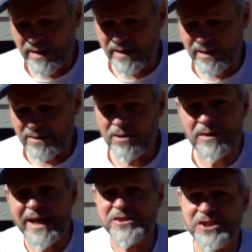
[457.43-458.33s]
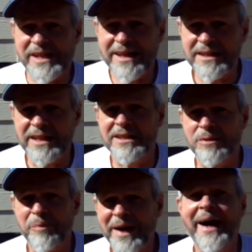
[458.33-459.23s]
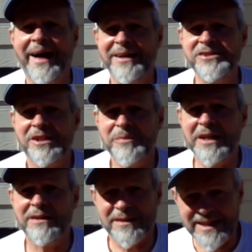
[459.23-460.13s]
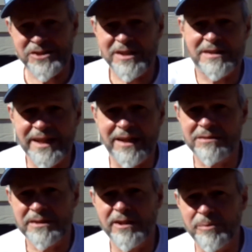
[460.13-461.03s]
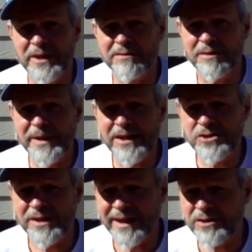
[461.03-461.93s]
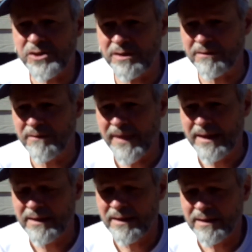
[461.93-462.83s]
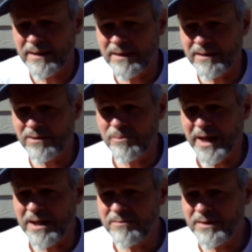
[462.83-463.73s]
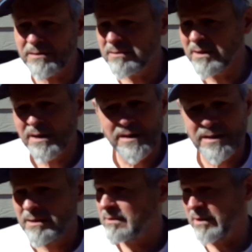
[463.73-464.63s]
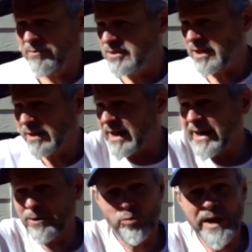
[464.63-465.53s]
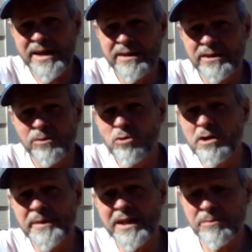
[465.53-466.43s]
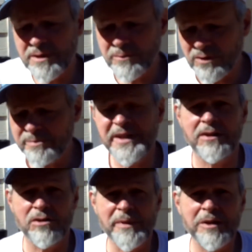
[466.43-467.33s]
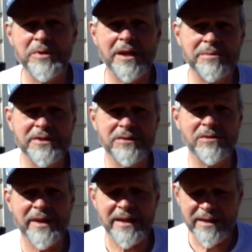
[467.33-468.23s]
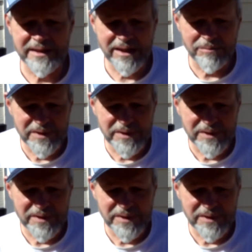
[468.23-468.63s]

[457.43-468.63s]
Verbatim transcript: Uh, you're not standing in the box. I mean, that's going to take a little bit of imagination. Uh, you might even, if you see a guy way down there warming up in the bullpen, you might be able to do that on him.